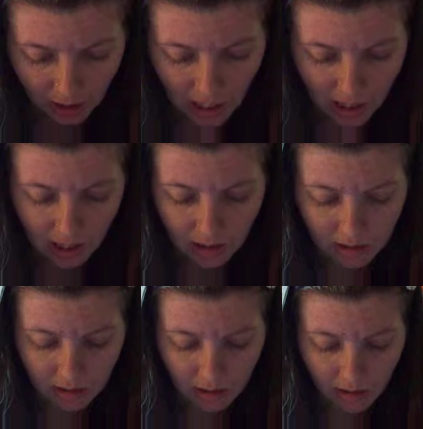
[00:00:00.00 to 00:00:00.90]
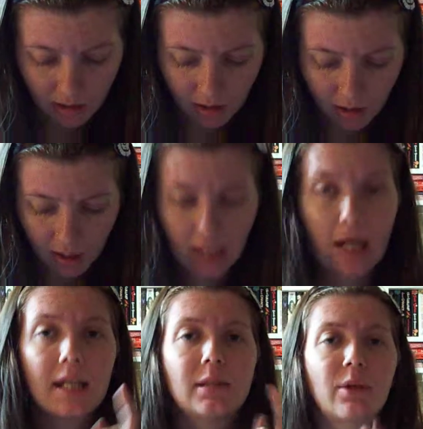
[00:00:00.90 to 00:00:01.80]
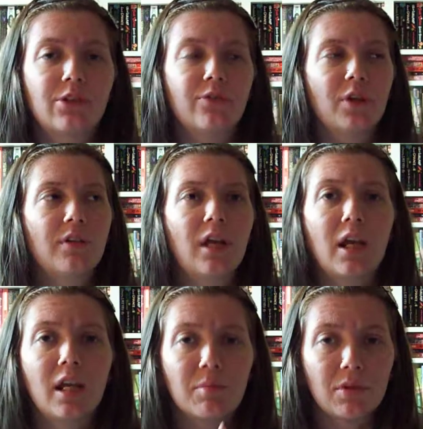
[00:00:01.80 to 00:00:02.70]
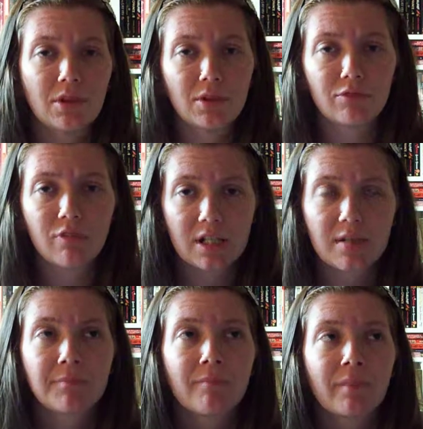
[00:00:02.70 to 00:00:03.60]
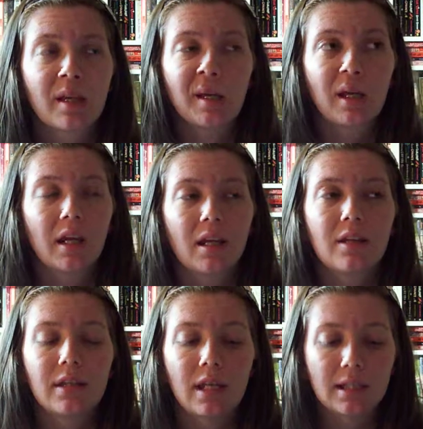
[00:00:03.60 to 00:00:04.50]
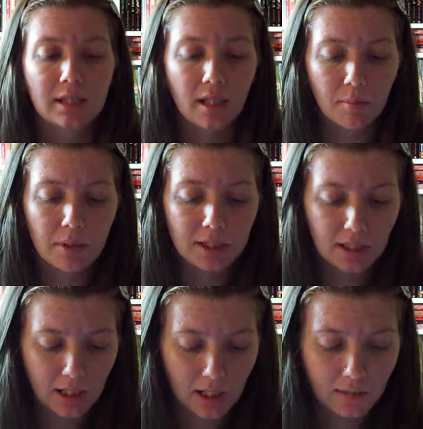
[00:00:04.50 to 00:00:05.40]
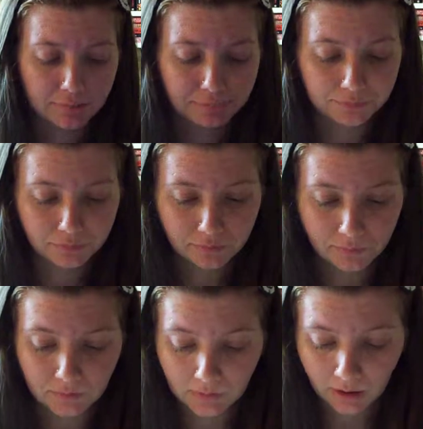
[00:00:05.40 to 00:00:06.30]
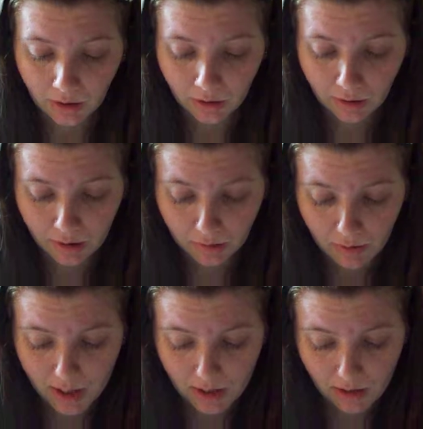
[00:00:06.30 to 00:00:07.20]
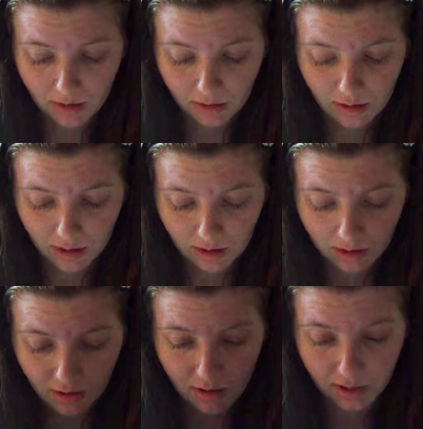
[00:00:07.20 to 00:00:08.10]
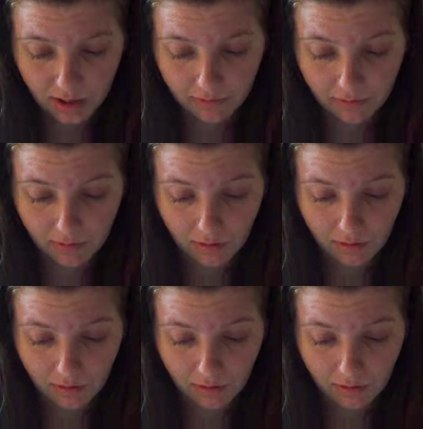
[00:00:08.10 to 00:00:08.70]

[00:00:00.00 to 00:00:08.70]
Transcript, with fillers: And okay, here's a question for you. Anybody who's read it, there's a bit in it when the girl, I can't even